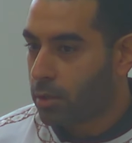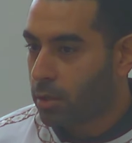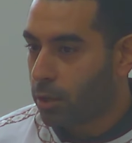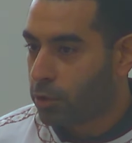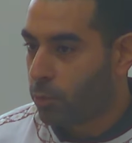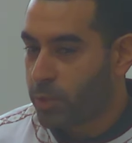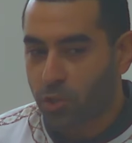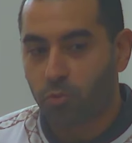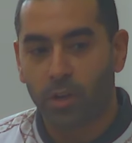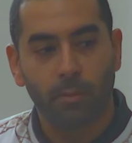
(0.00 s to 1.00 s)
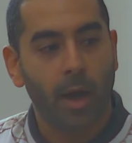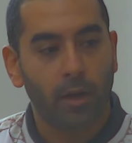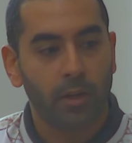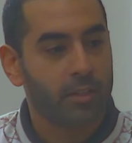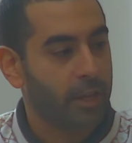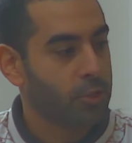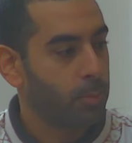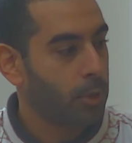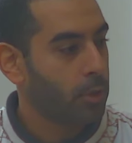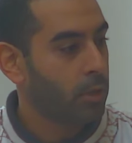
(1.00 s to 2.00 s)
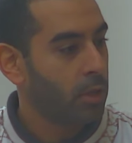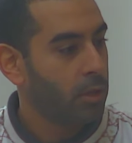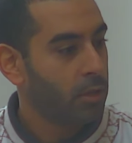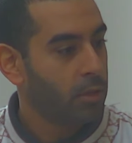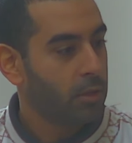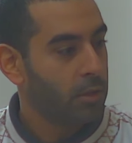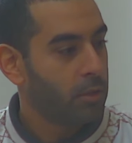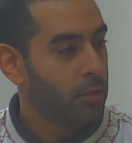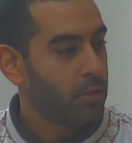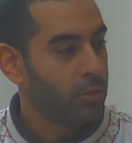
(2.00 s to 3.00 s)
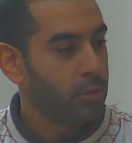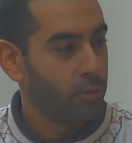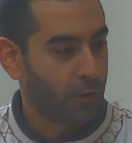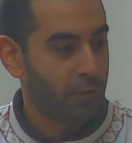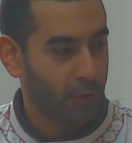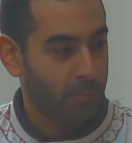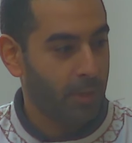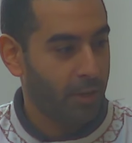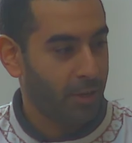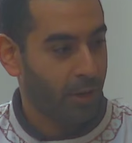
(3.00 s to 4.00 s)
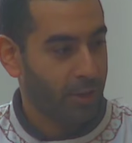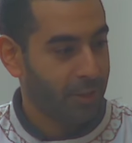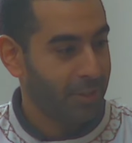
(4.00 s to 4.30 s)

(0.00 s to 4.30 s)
Or did we just read about it in a textbook? You've confirmed that it occurred.